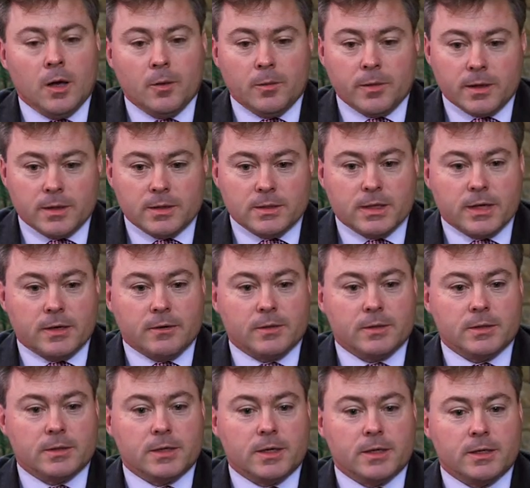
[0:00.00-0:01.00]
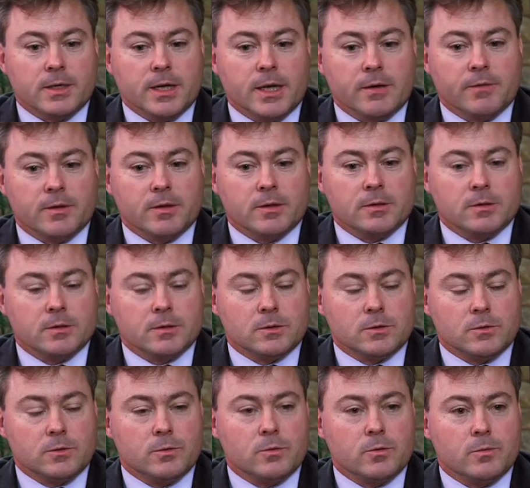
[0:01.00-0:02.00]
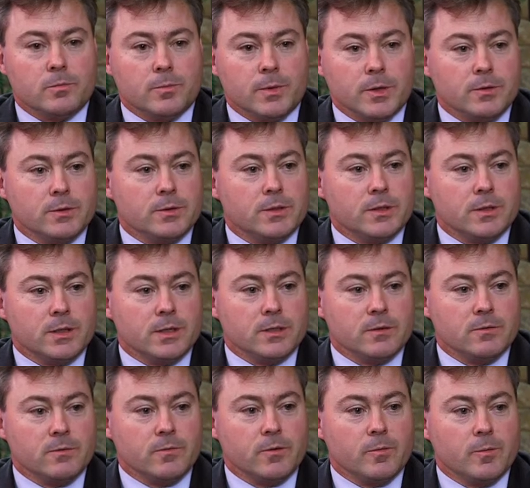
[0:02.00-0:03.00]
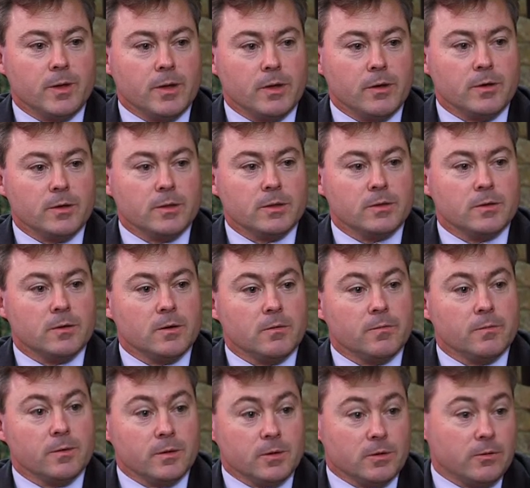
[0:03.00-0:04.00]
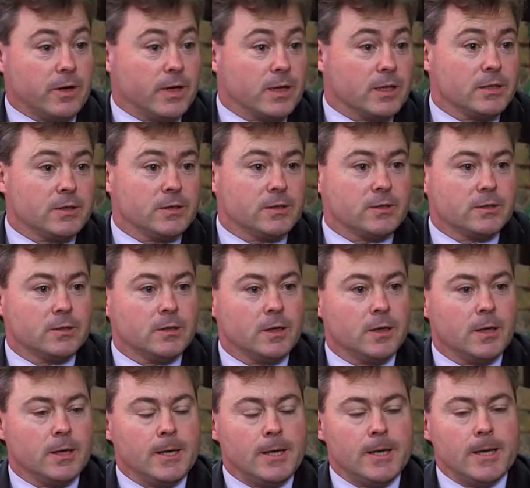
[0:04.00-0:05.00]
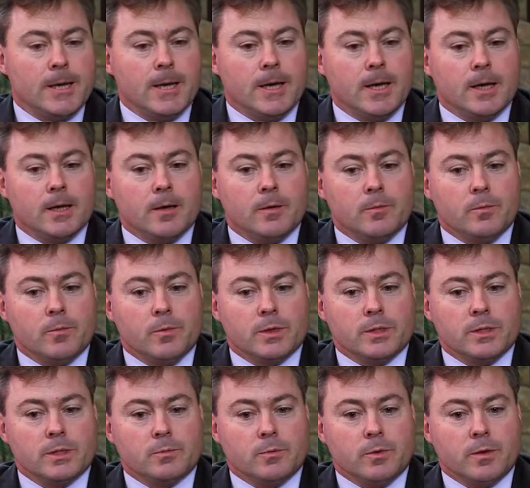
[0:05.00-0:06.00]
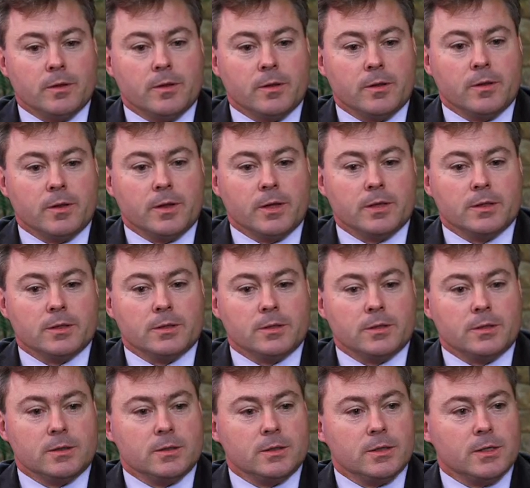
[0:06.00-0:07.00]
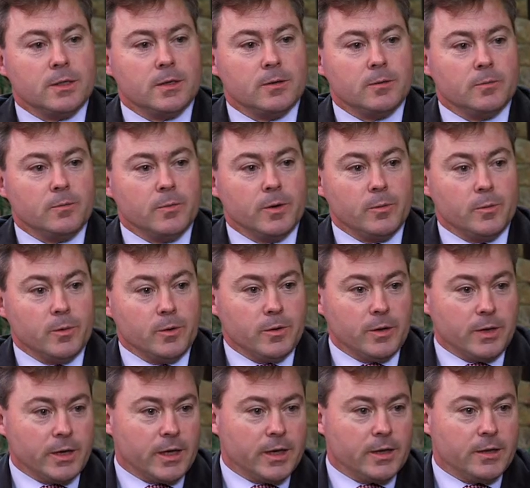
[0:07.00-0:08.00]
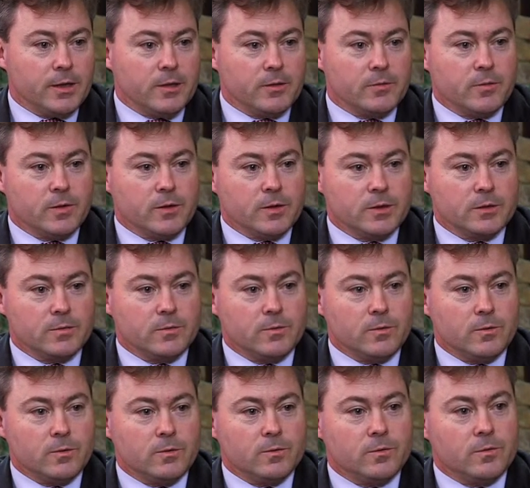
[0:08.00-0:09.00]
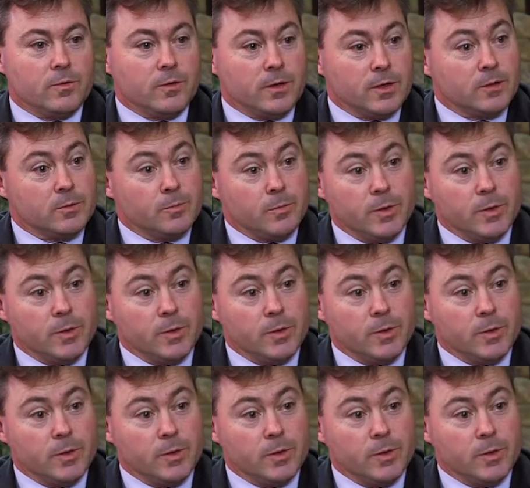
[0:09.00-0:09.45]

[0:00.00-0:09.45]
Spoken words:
Oh, without a doubt. And Kevin saw most of this from the eyes of the directors, which is one of the things that we weren't getting the advice for us